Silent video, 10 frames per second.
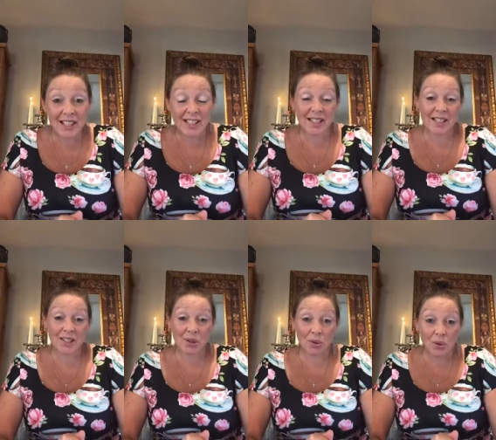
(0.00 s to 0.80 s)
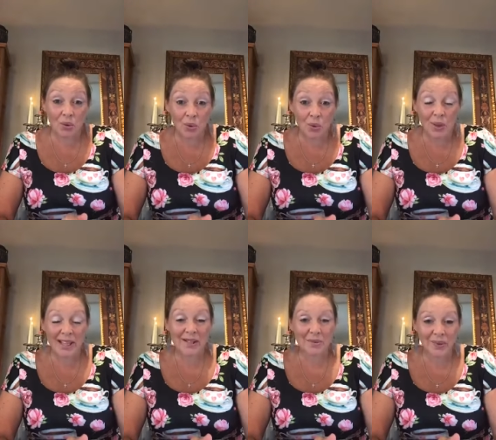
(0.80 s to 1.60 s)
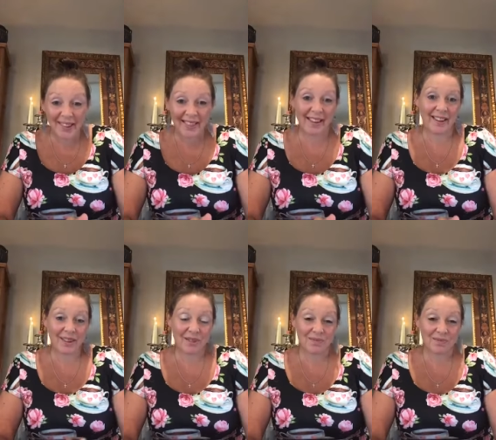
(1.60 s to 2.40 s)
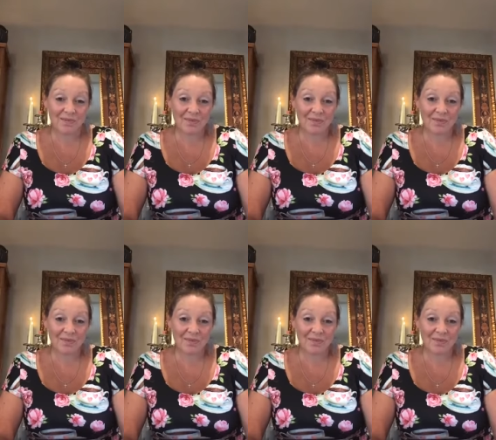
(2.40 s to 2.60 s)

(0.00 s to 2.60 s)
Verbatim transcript: Jesus is always with you.